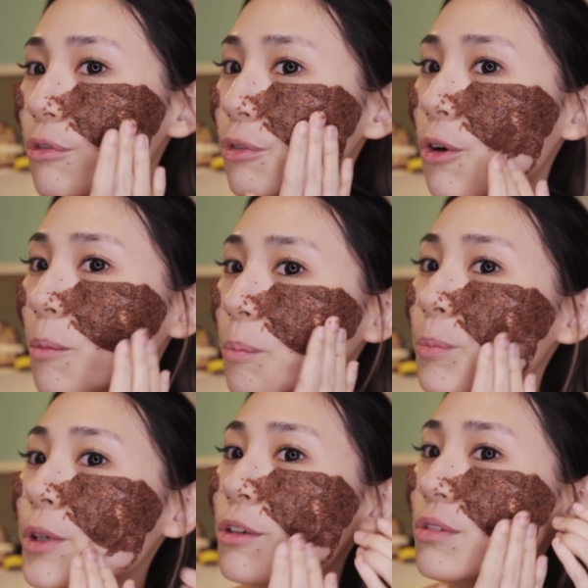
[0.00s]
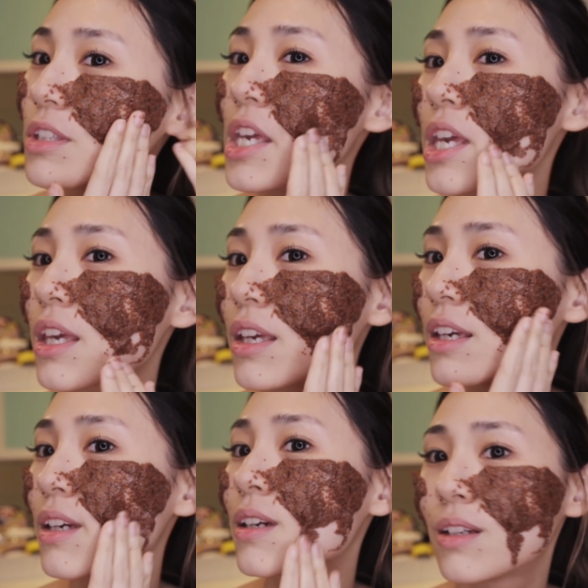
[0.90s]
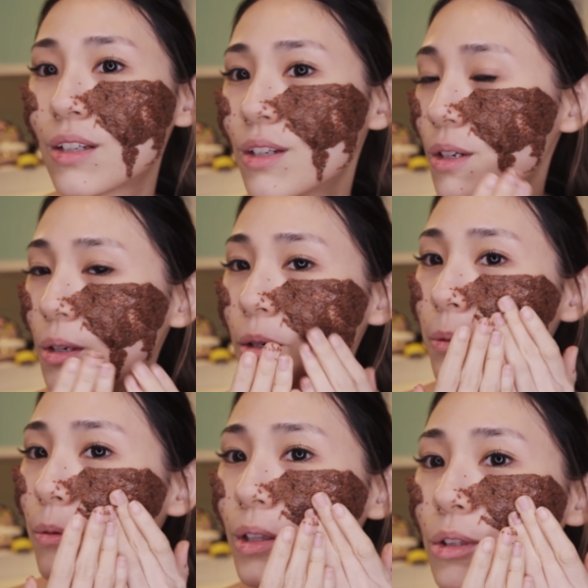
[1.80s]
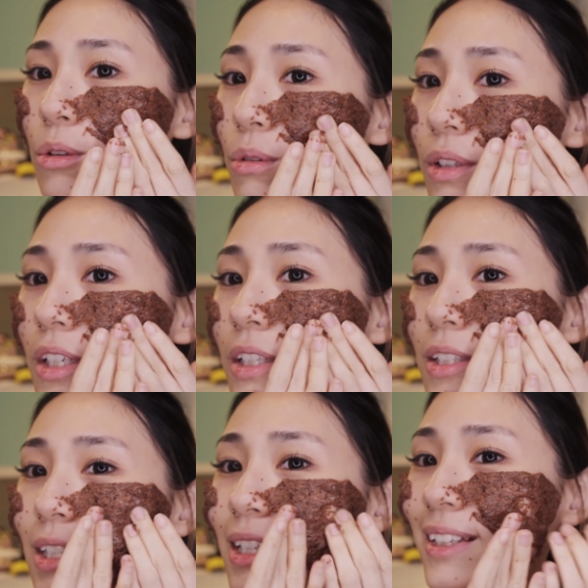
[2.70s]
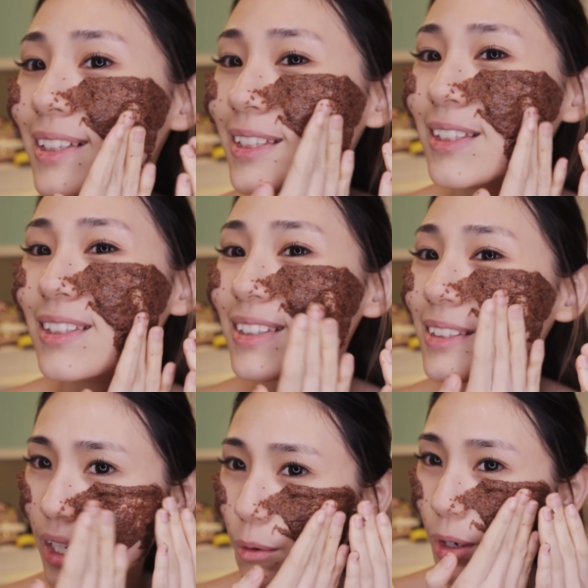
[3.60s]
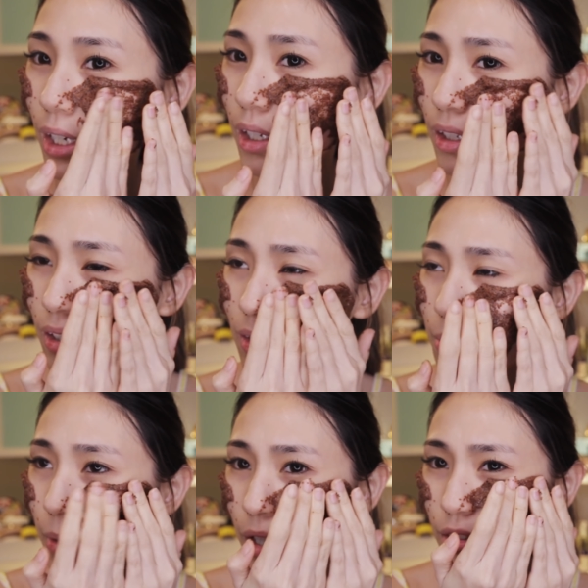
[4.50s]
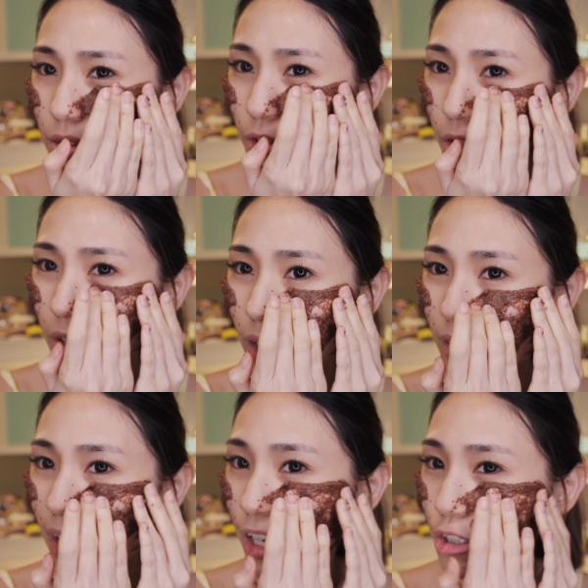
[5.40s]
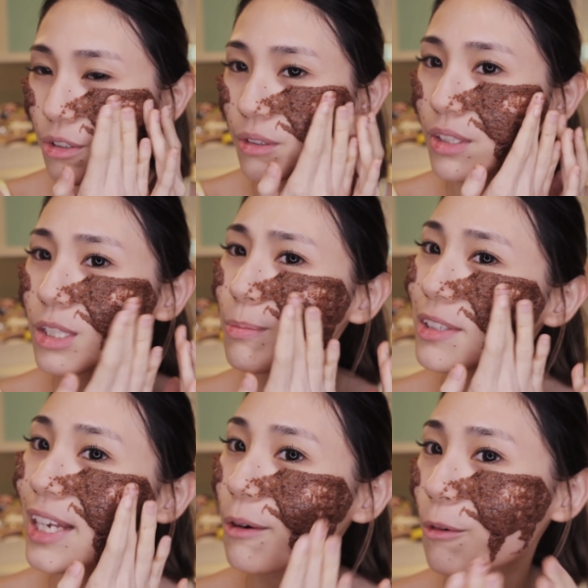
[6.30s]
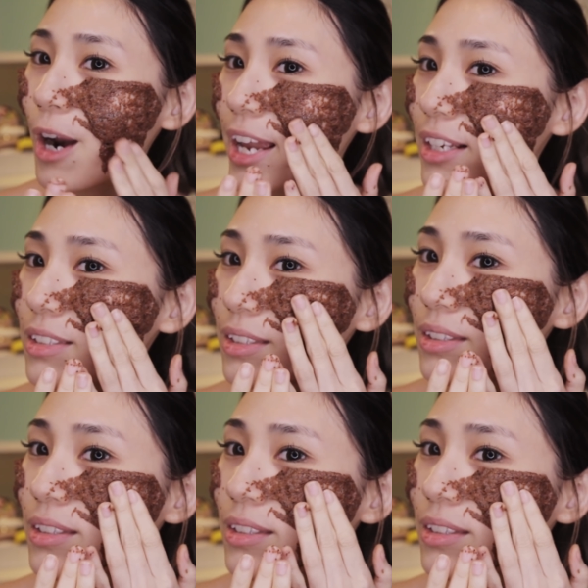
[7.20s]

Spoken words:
For beauty, we do this. Anyway, it smells very natural. It smells like rice.